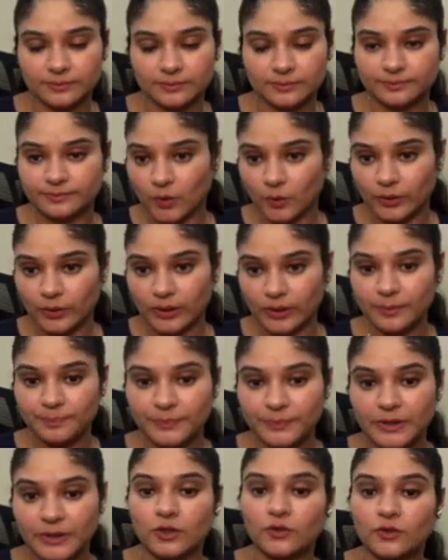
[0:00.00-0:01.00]
Okay,
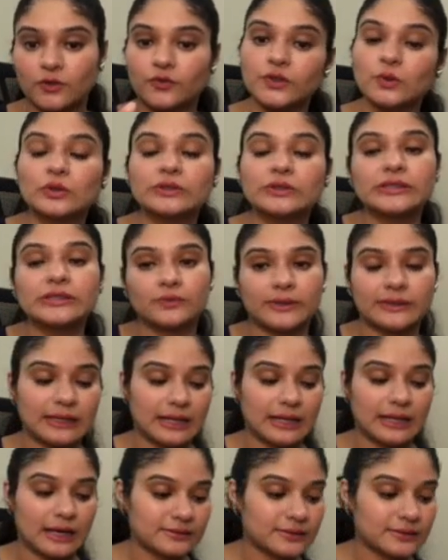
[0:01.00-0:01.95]
it fuses with glass.